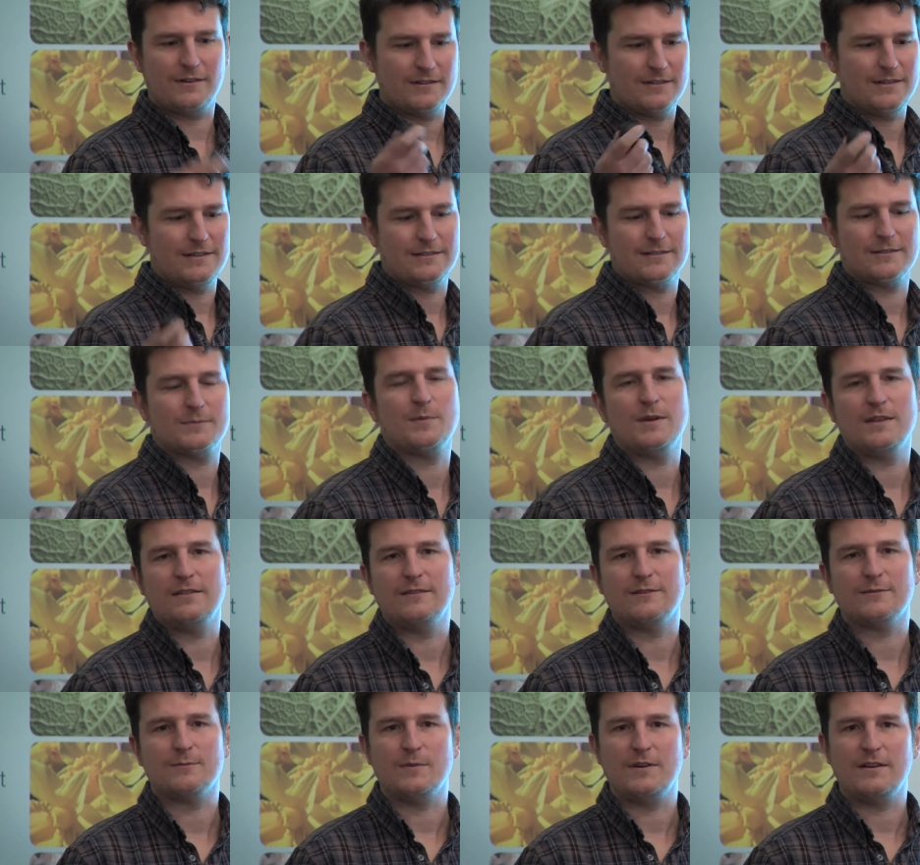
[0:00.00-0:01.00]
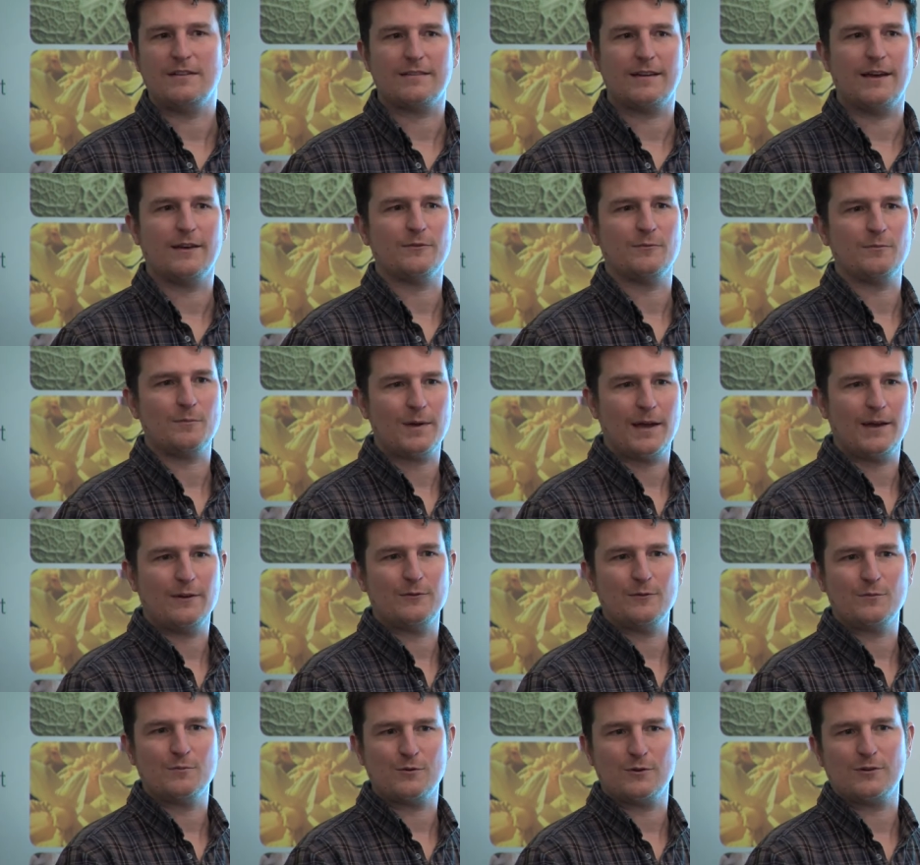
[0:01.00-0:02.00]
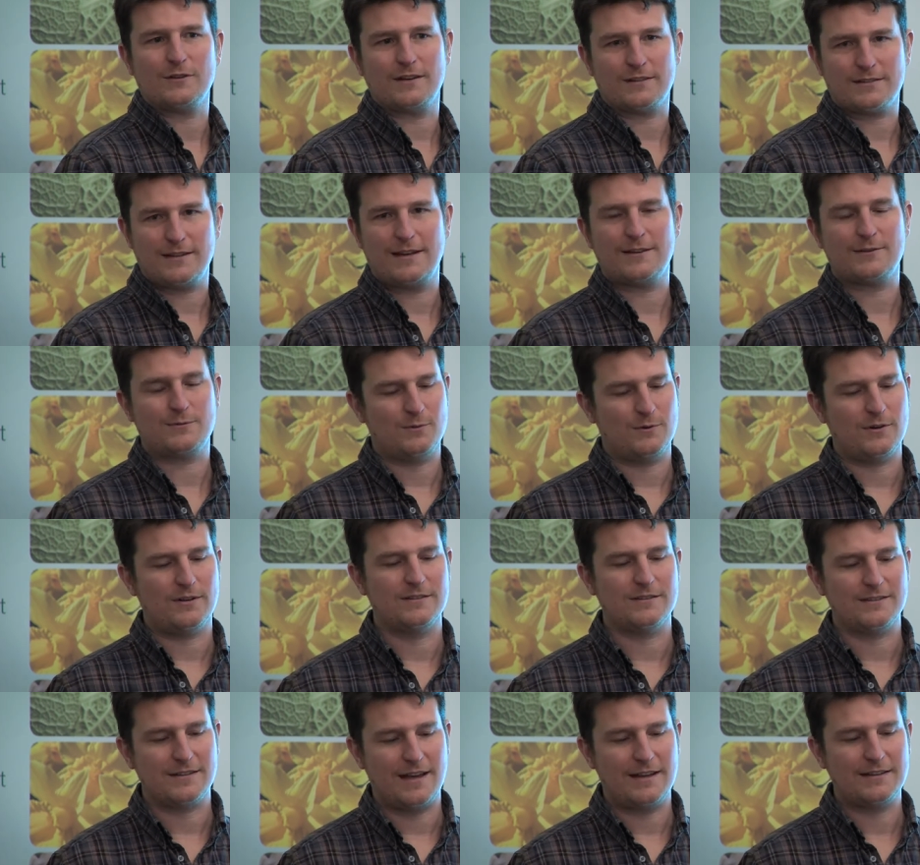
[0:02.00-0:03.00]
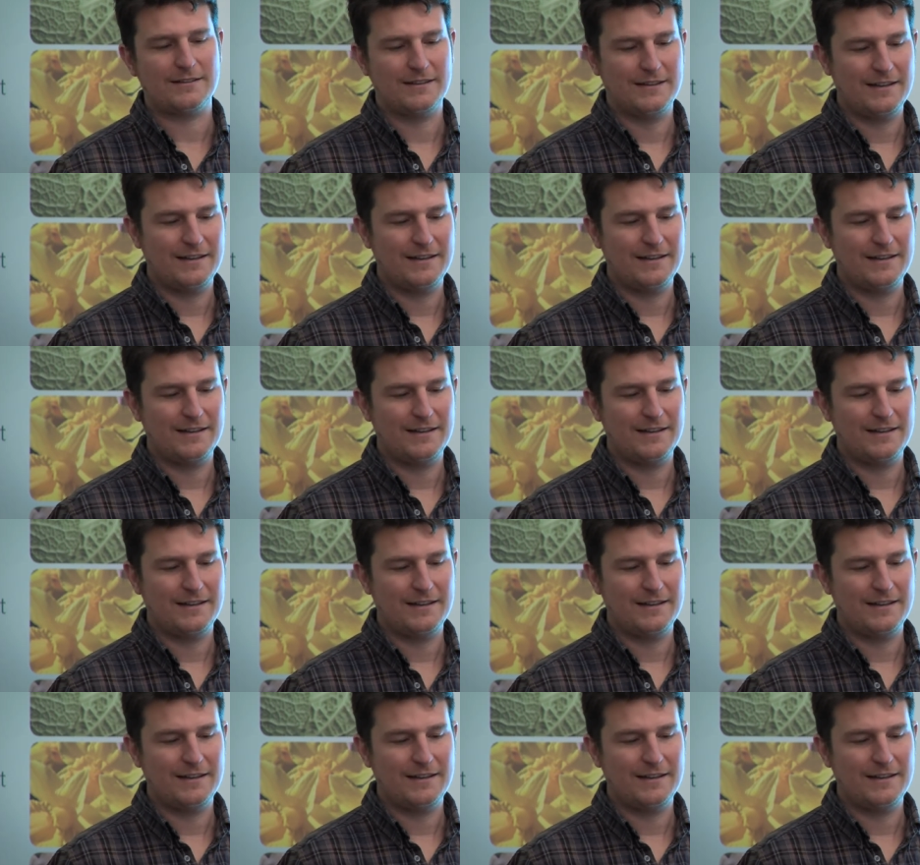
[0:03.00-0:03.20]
I need to spend this many £1,000 on product X, Y, and Z,